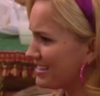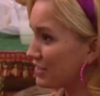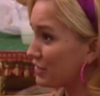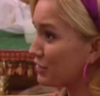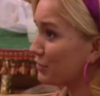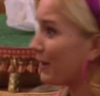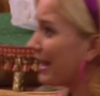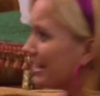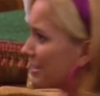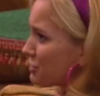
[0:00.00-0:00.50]
It's a
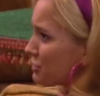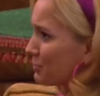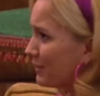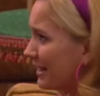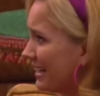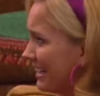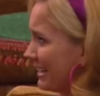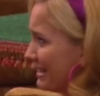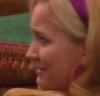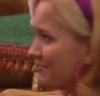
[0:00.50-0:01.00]
great
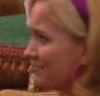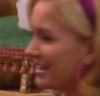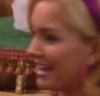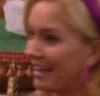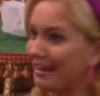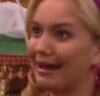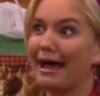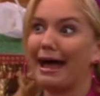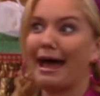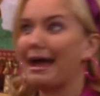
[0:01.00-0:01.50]
dream
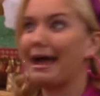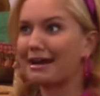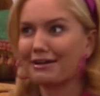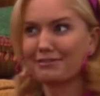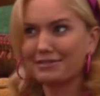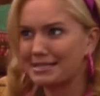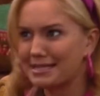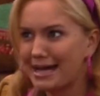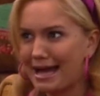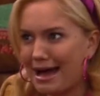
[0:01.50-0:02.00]
and a
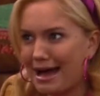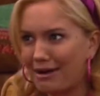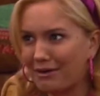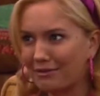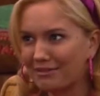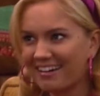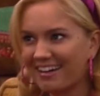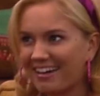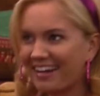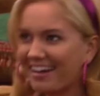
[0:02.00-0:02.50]
heck of a
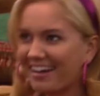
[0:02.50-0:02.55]
town.